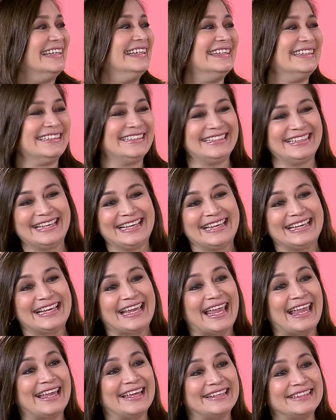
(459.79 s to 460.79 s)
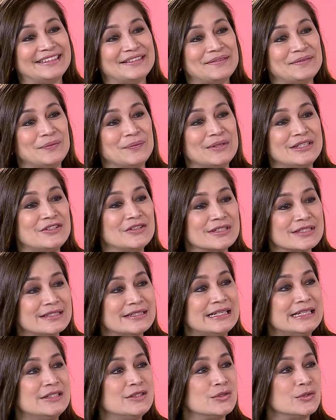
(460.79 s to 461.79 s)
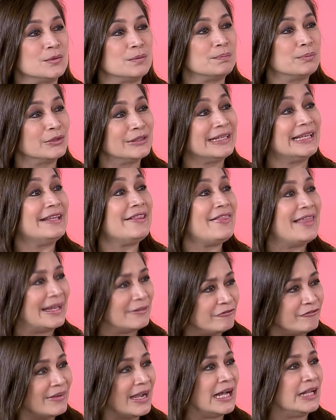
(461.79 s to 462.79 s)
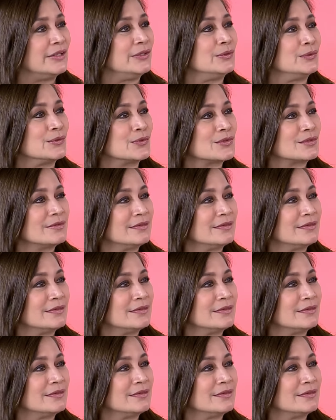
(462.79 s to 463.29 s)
too. And we just need to put in that values.